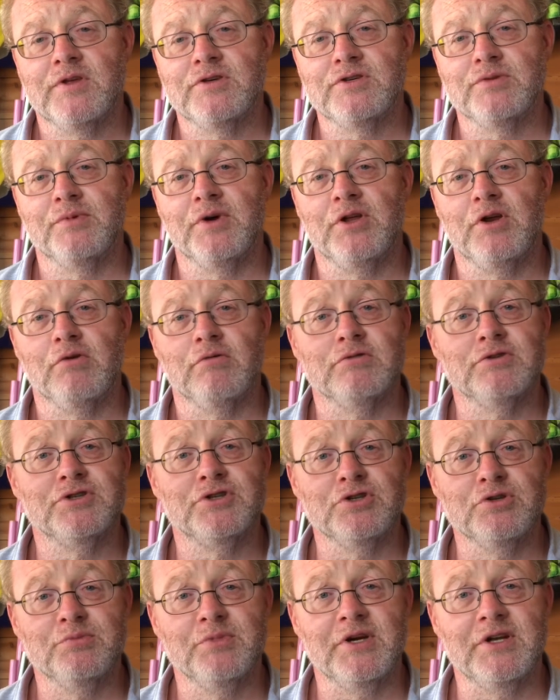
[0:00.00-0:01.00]
So whether you're on
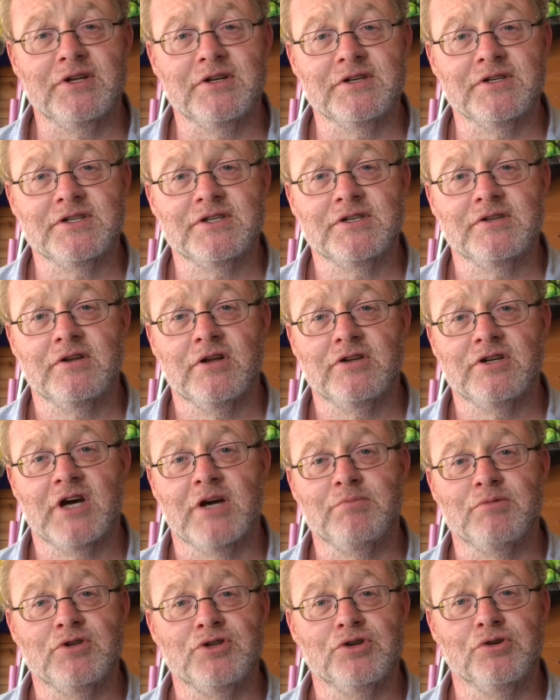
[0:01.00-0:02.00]
2 meters, the
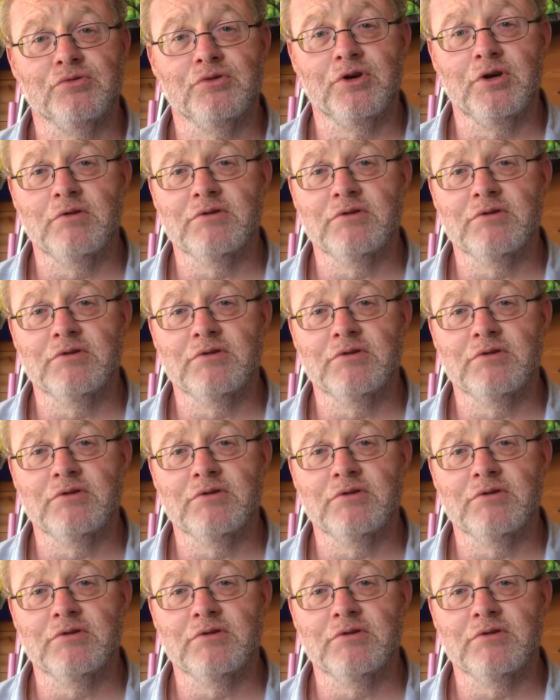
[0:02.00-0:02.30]
type of choke